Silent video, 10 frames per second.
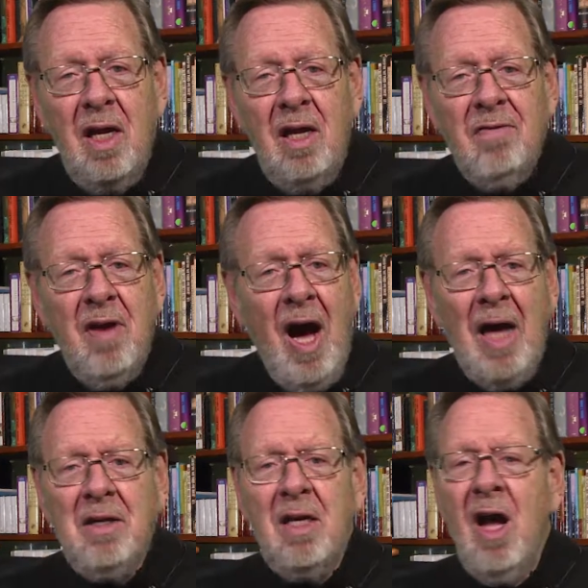If
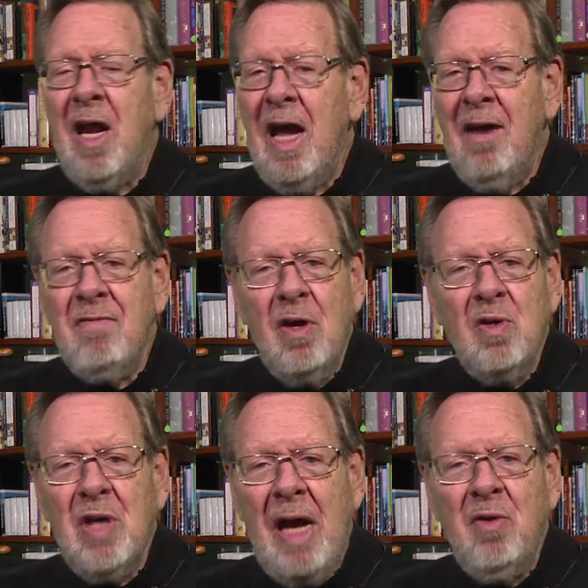God did not have
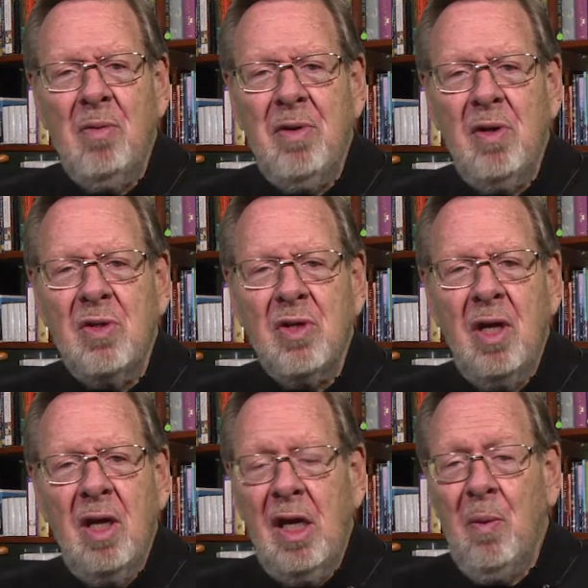those attributes,
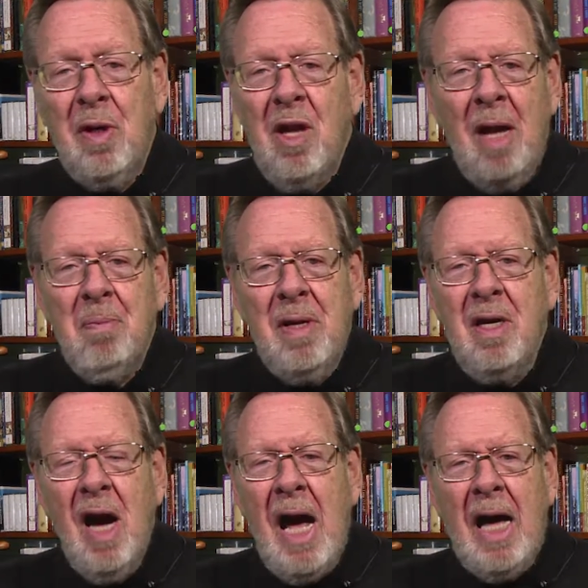He would not be
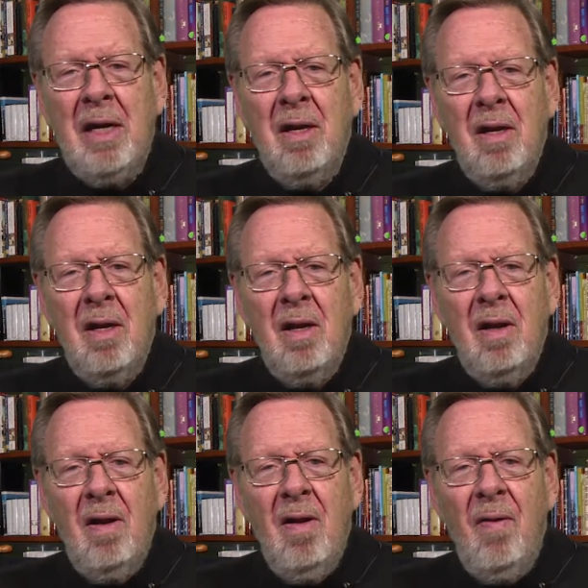God.
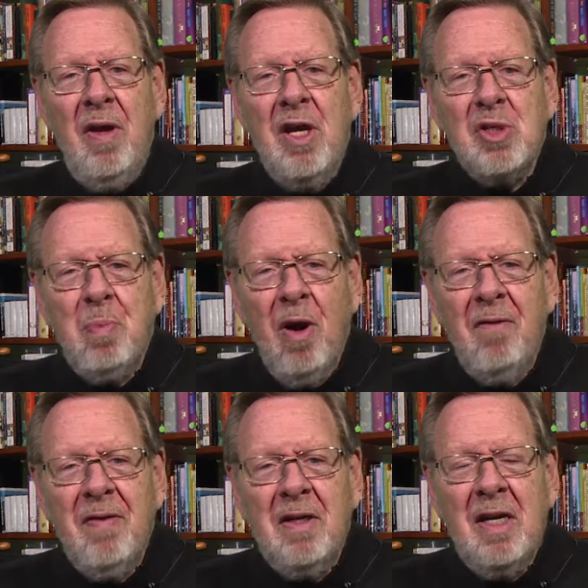He is
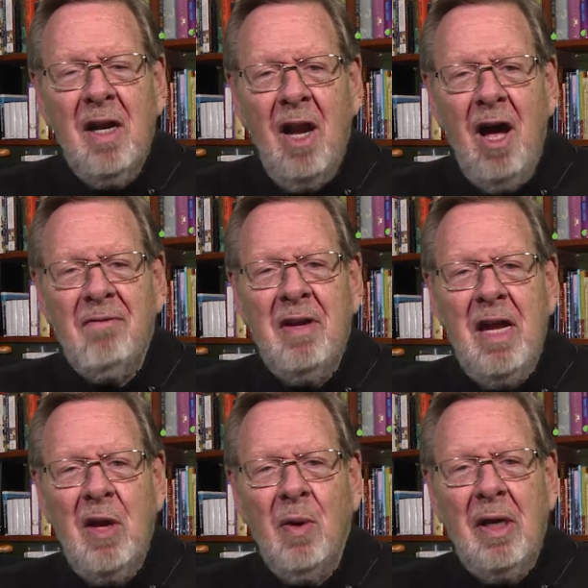perfect in love and
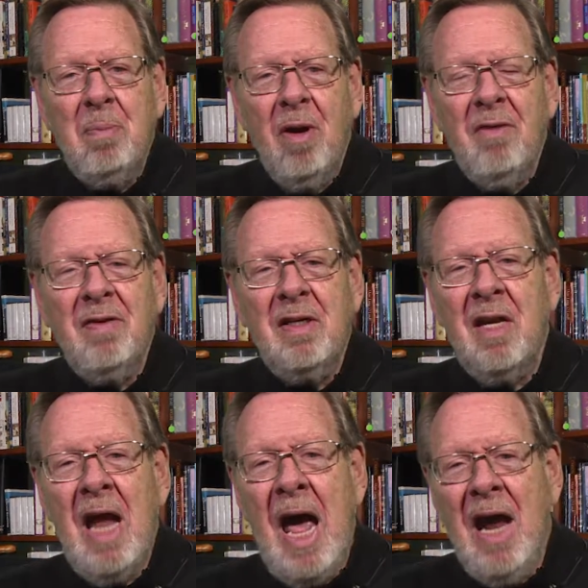equally perfect
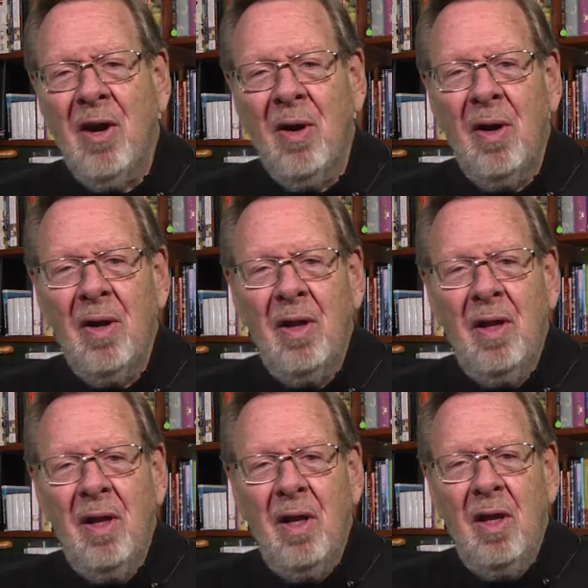in anger.
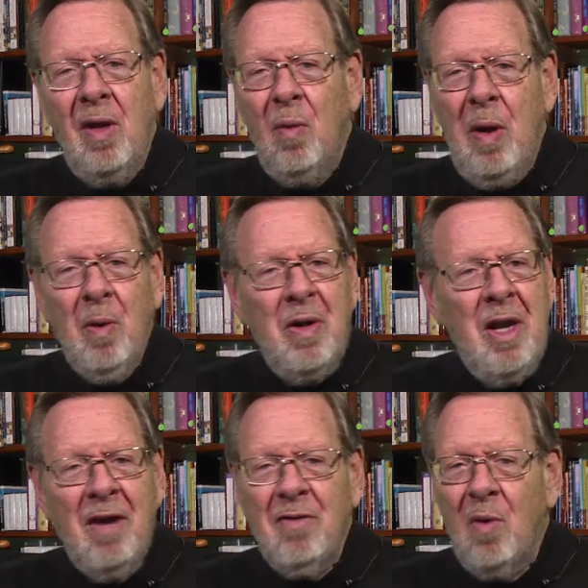We will
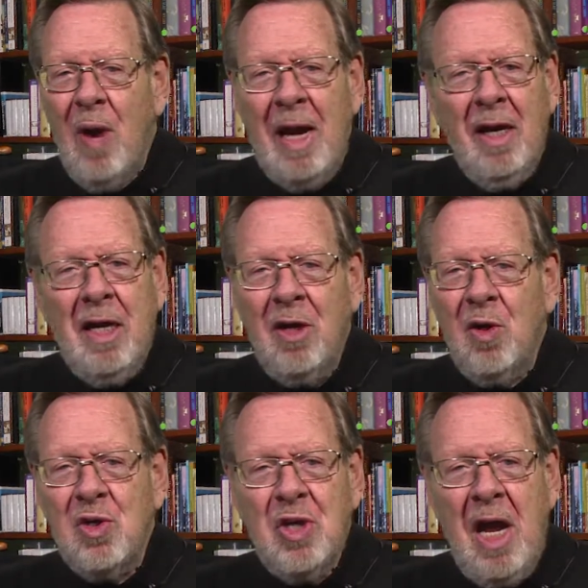never rightly
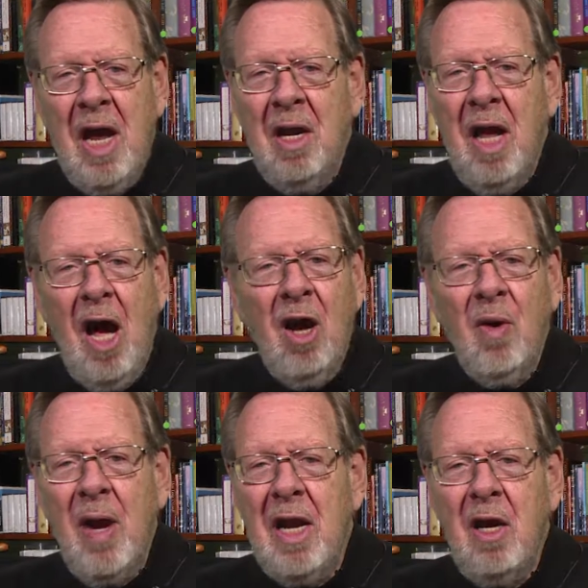understand how
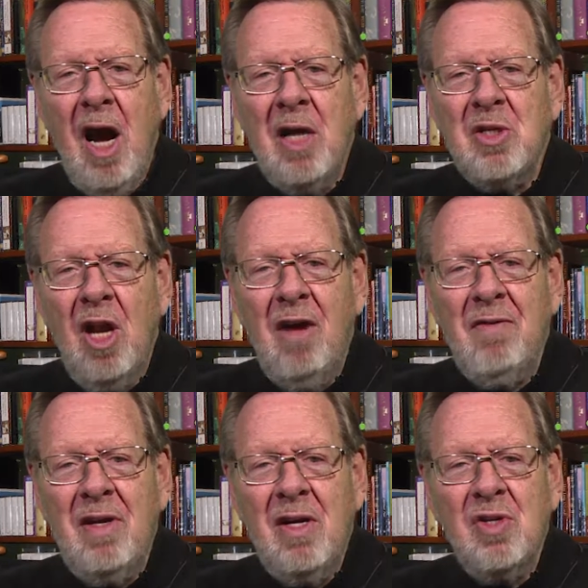great God's love
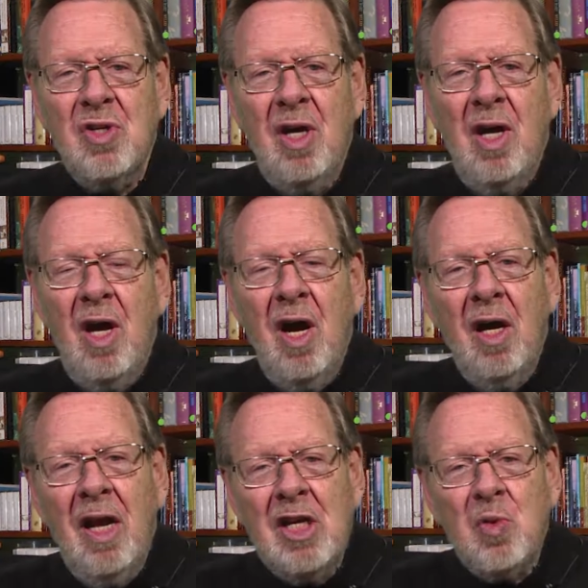is
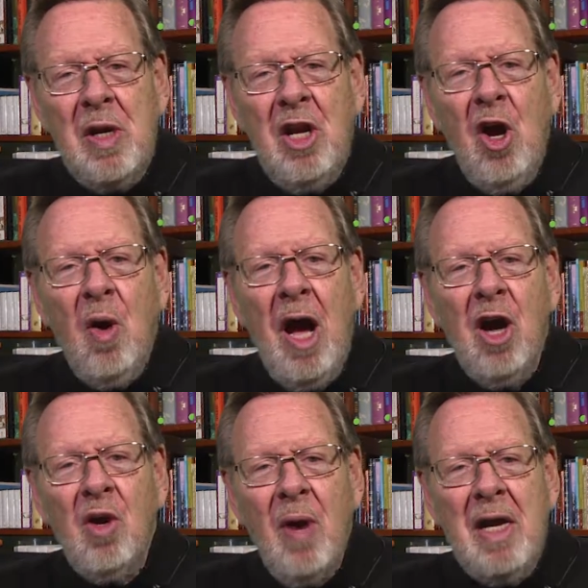unless we know how
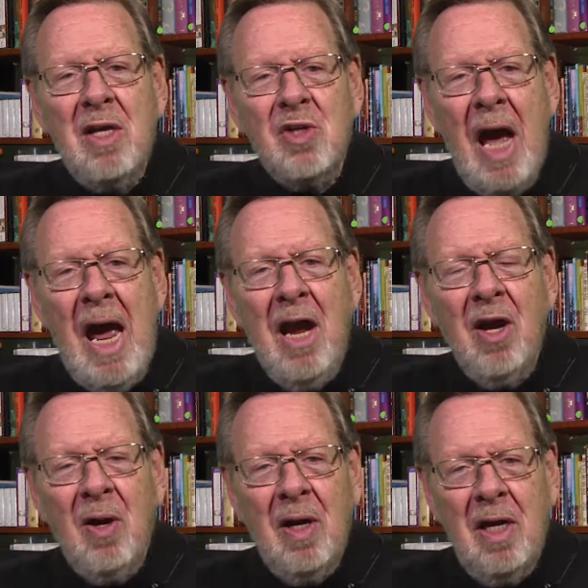great His
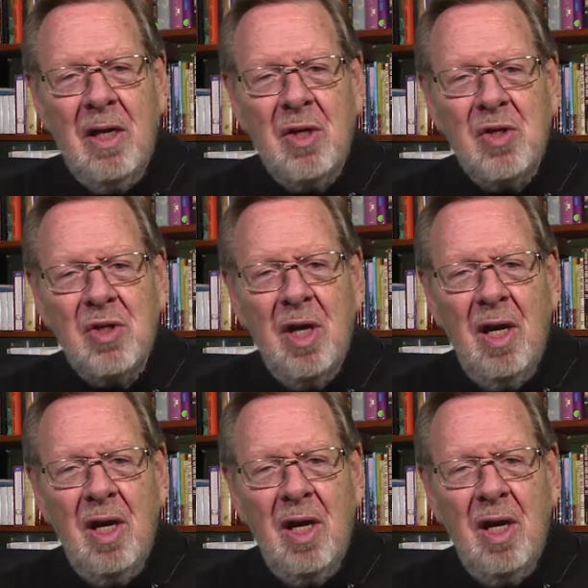anger is.